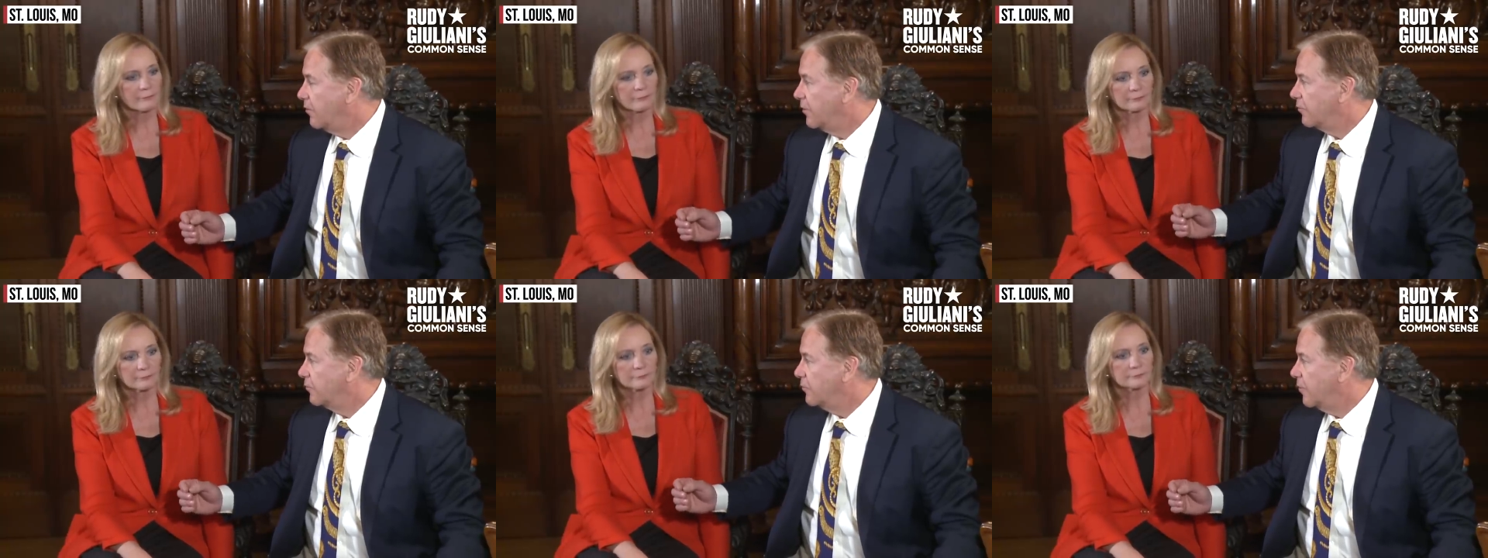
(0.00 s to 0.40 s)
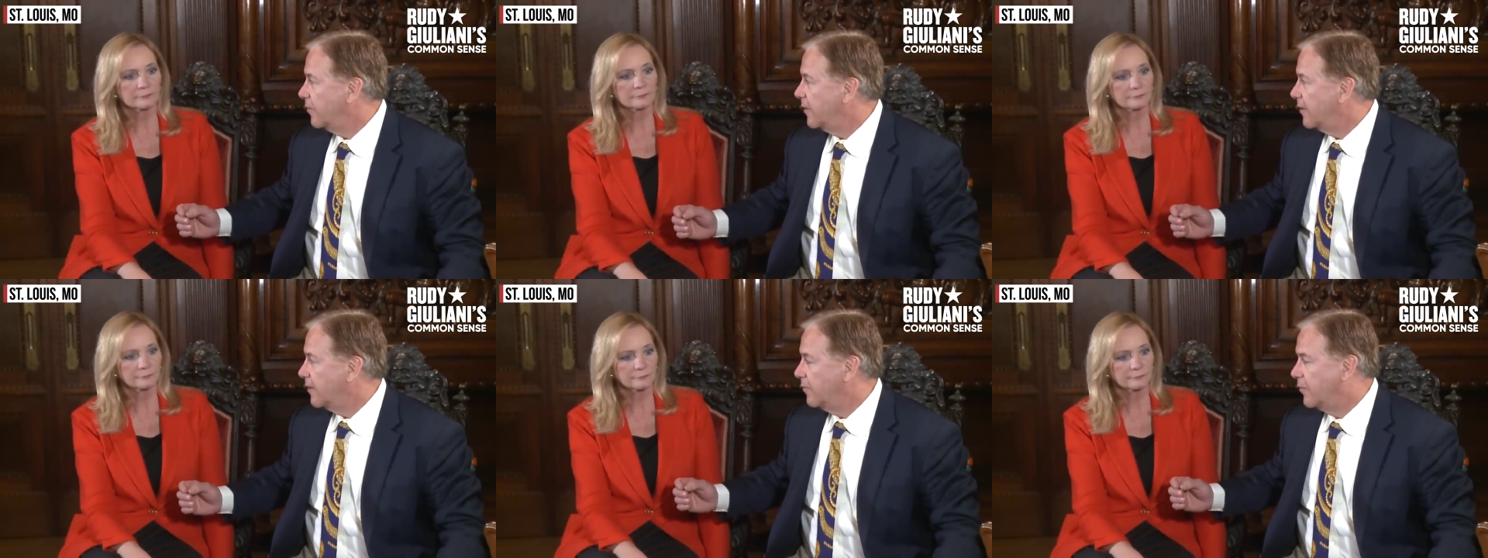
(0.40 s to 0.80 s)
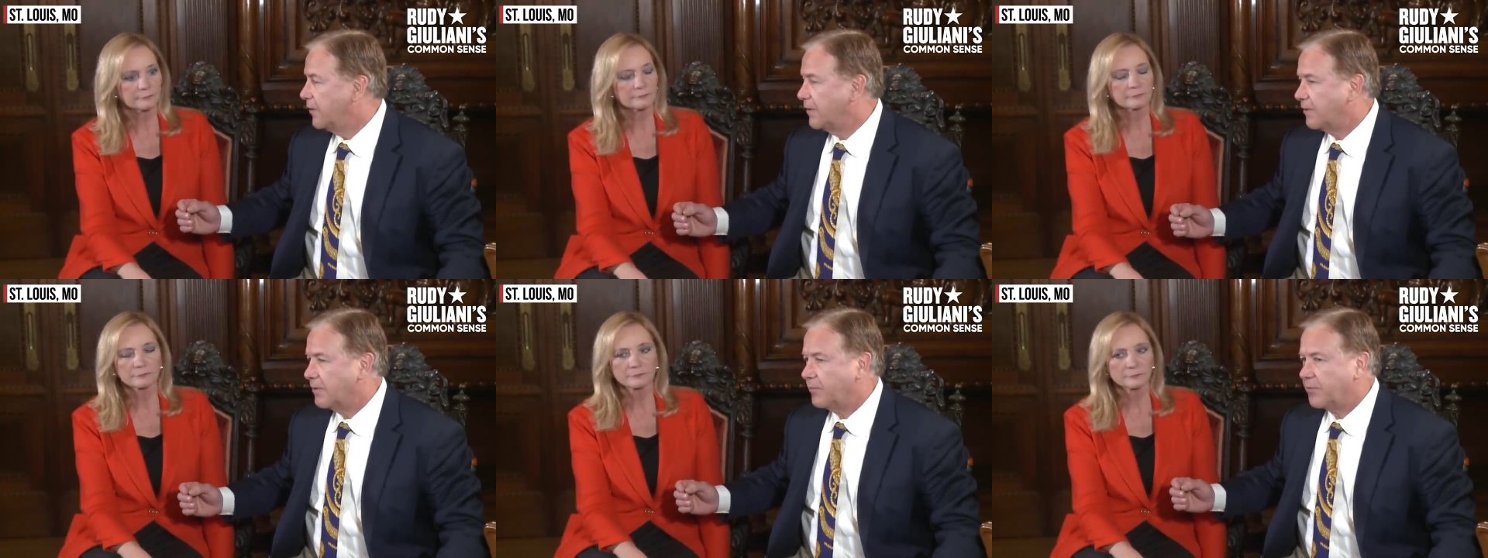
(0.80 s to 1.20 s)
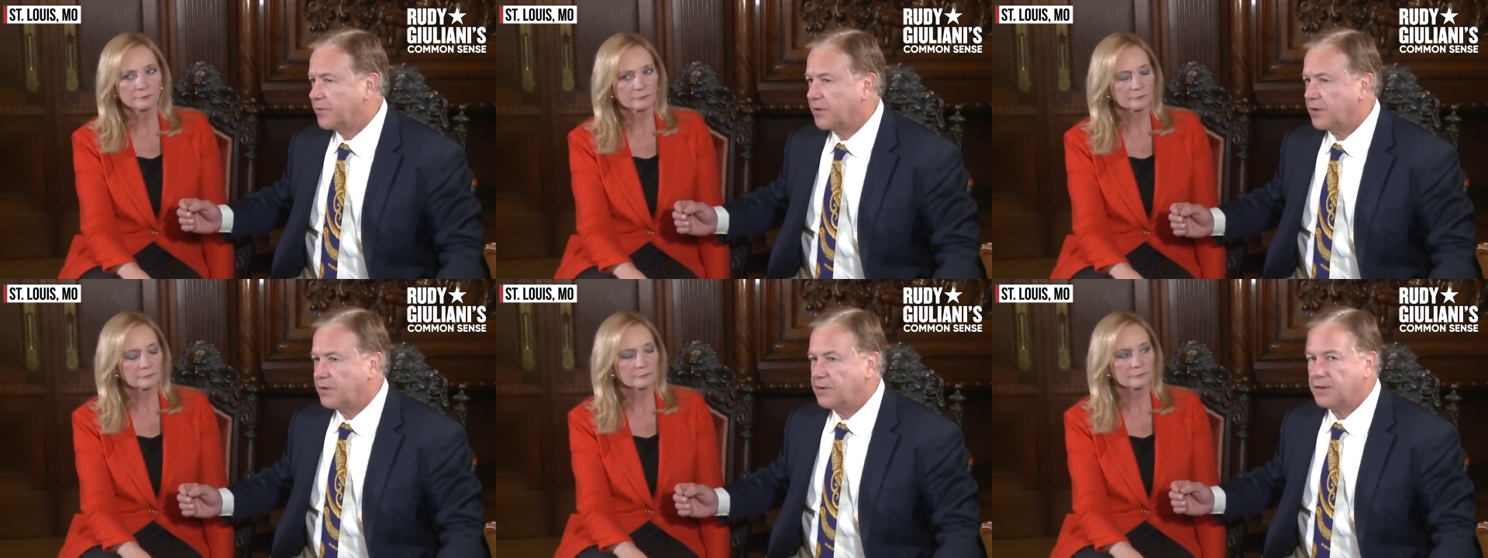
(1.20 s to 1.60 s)
Speaker 1: There's nobody mm-hmm. going to be there to
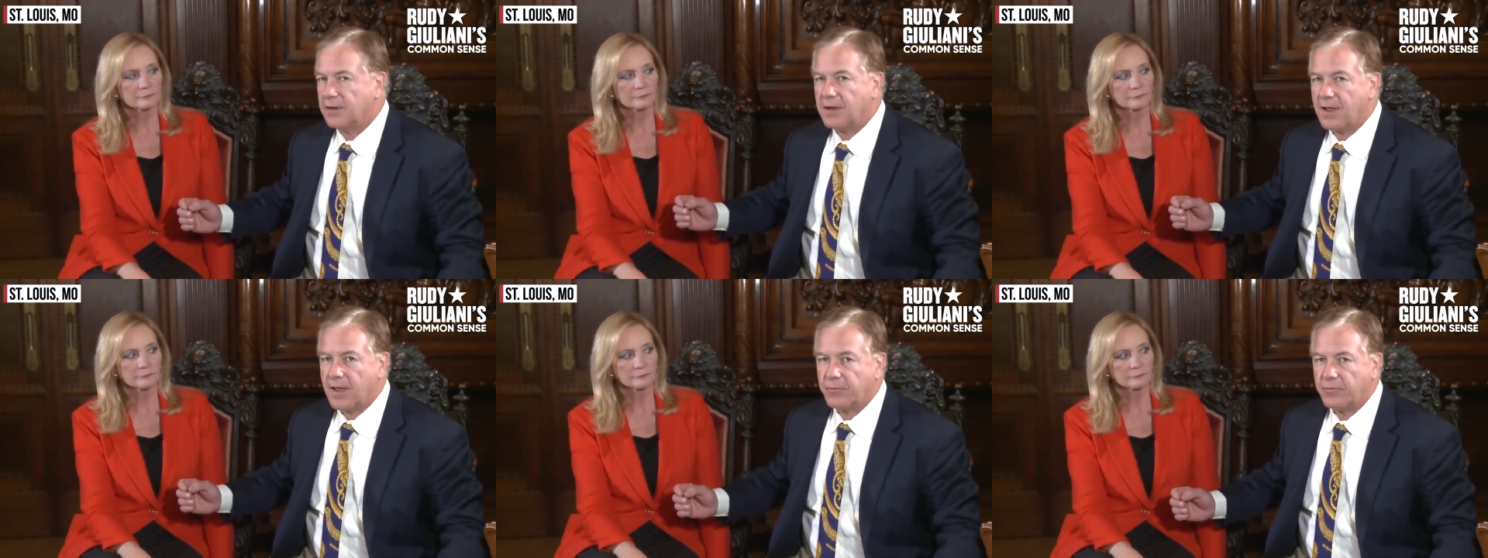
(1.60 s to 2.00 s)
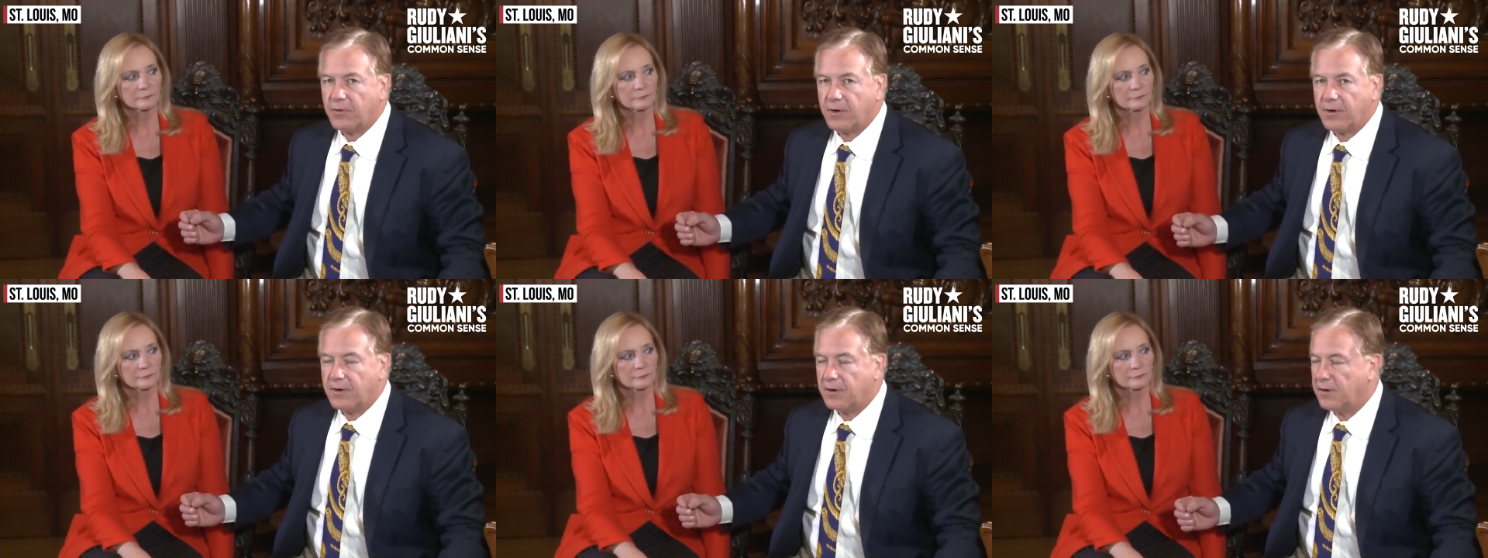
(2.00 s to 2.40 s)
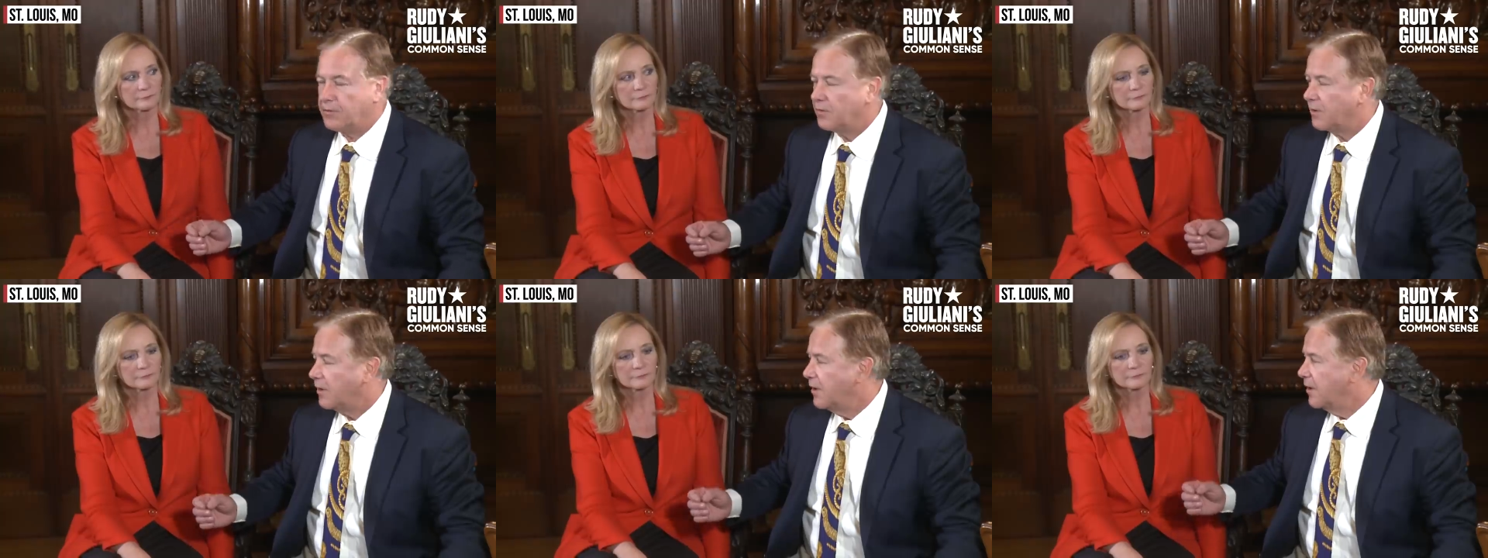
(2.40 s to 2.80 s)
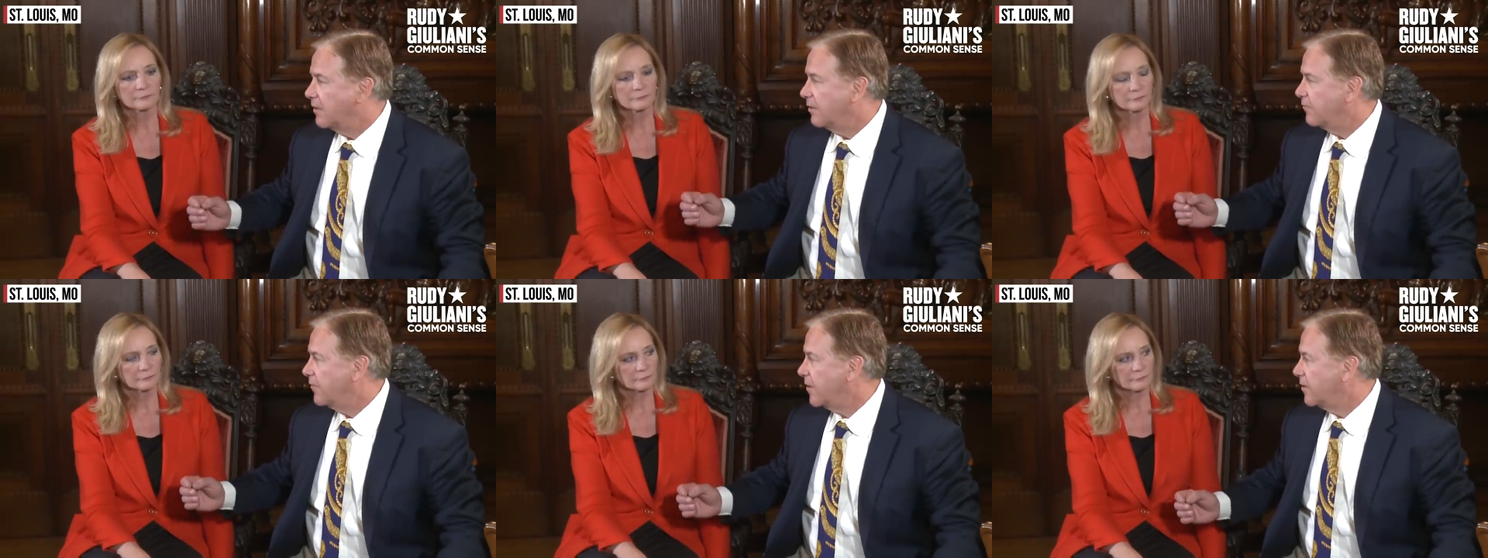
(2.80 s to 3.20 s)
protect you. The mm-hmm. cops aren't going to do it.
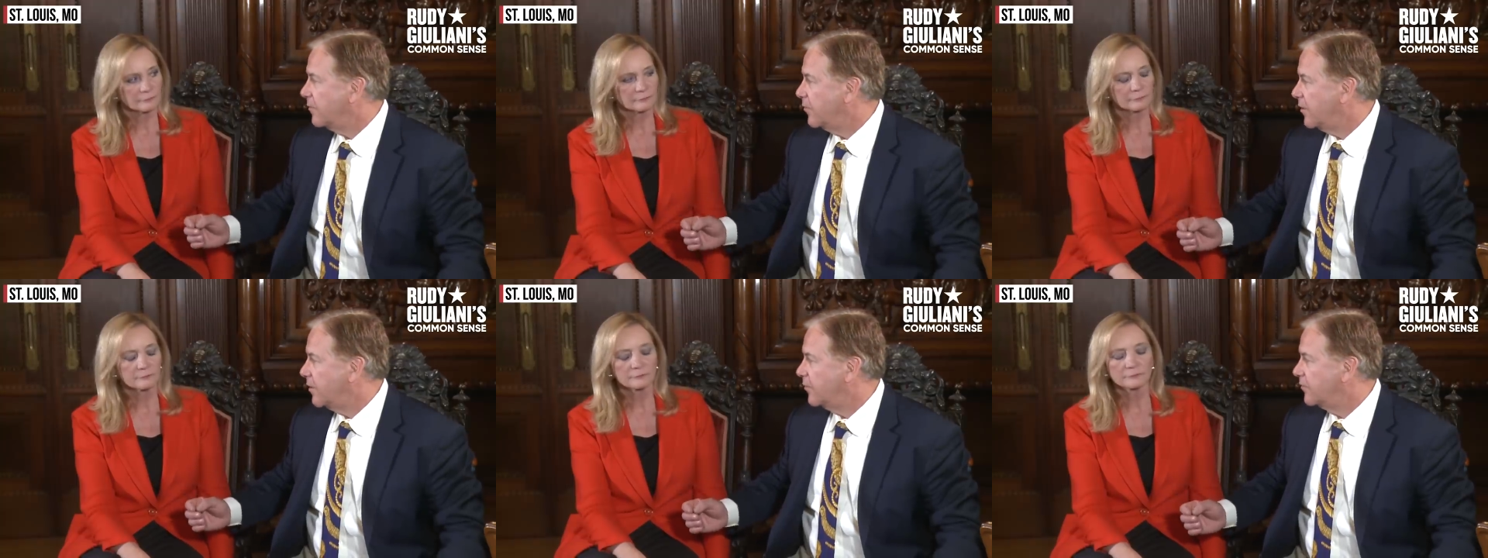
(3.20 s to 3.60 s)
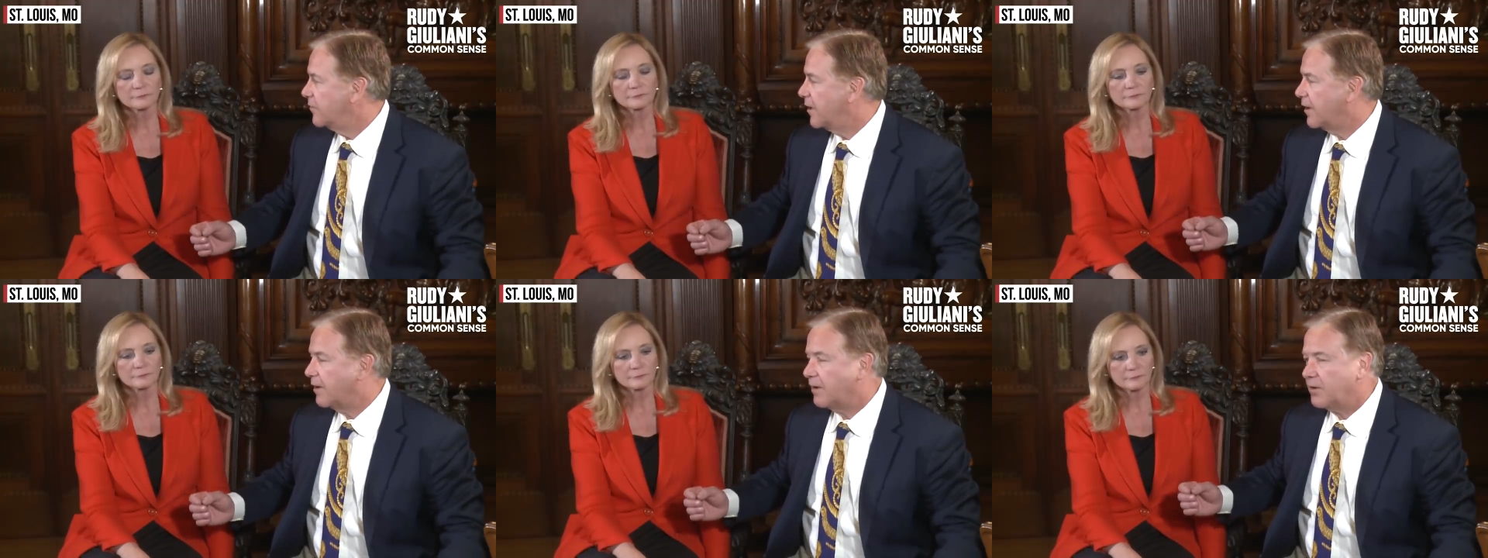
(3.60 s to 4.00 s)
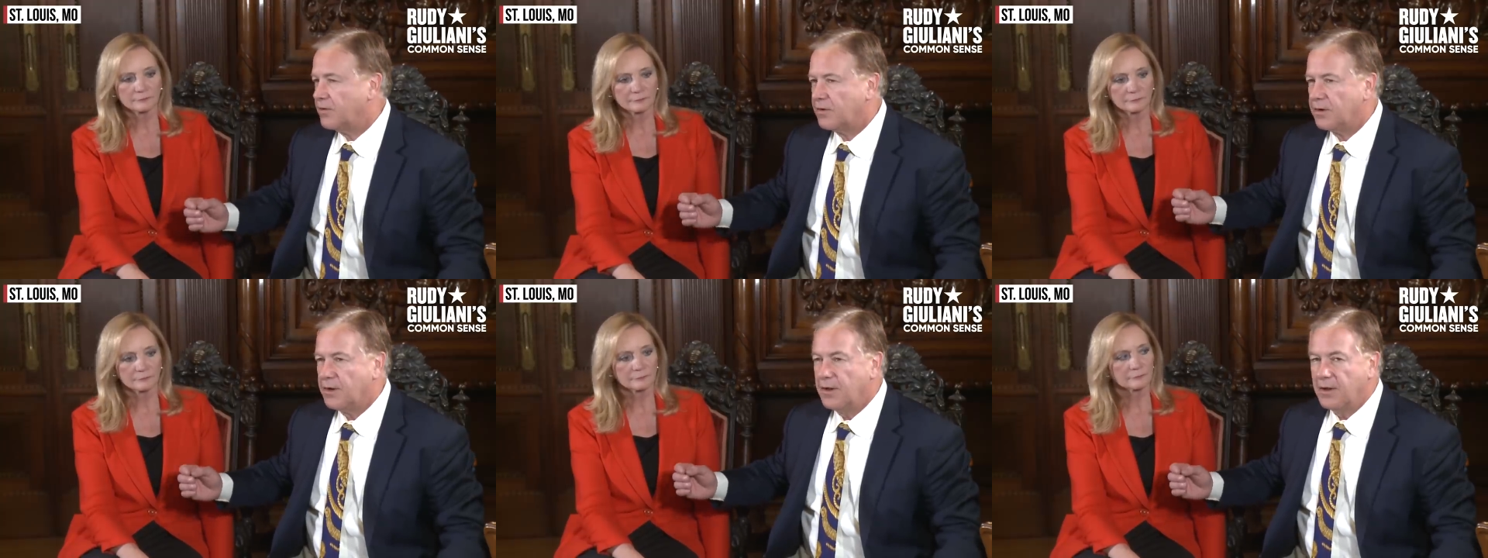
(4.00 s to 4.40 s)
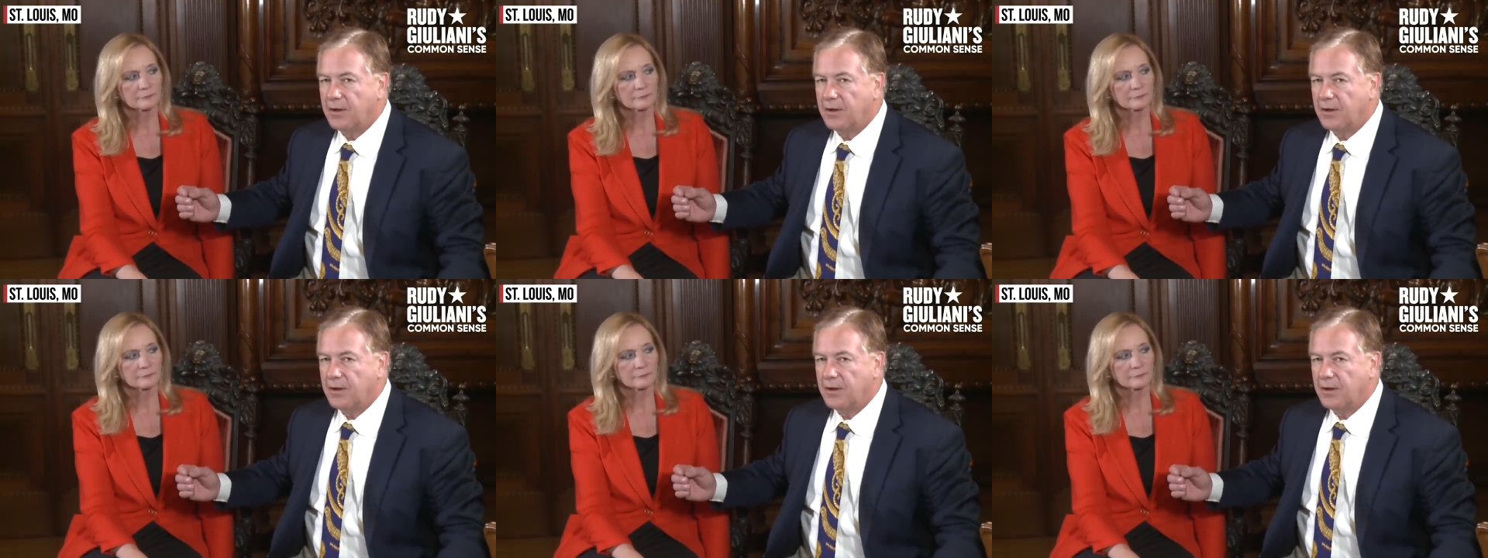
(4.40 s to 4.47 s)
The fire department's not going to do it.